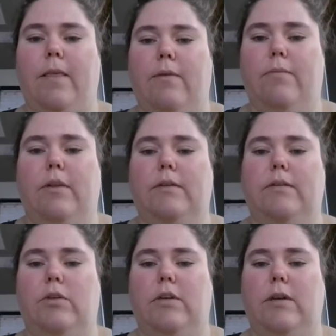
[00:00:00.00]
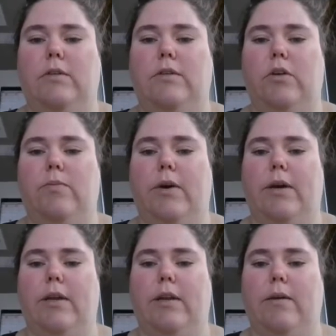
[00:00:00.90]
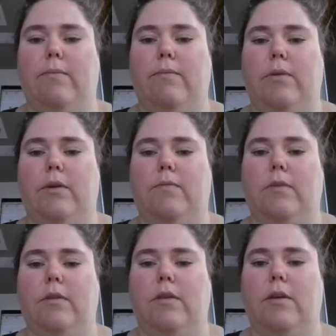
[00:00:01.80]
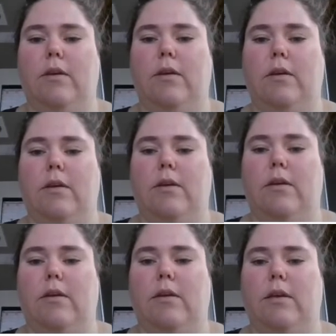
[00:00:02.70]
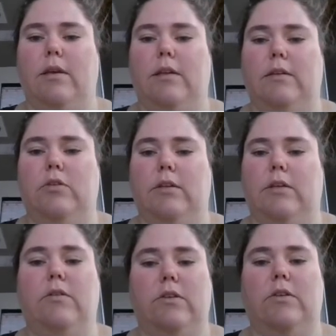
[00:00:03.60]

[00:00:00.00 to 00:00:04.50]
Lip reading: when you times a surd by a number, it is literally the surd times the number.